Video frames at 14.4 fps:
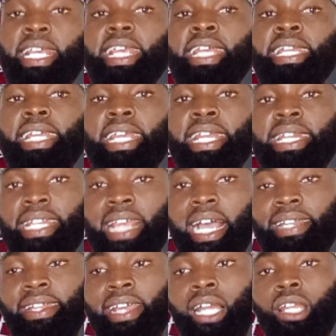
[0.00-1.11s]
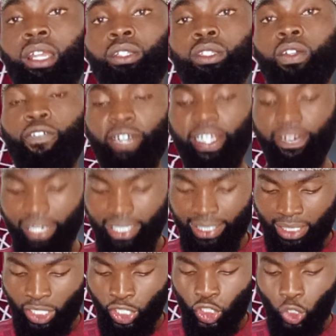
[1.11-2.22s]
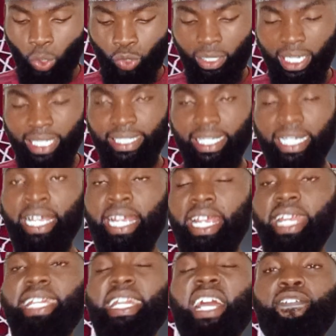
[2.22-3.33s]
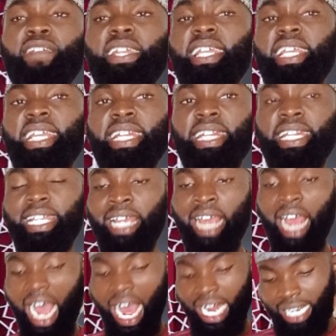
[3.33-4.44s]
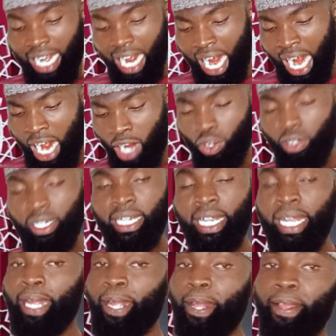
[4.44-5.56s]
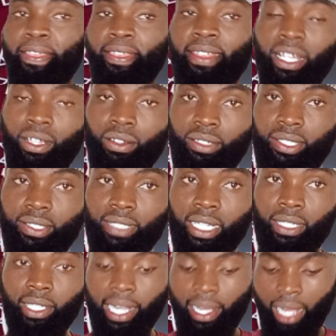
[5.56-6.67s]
In India, there are a lot of rivers. So what will I say? Inna fil hindi anharun kathiratun.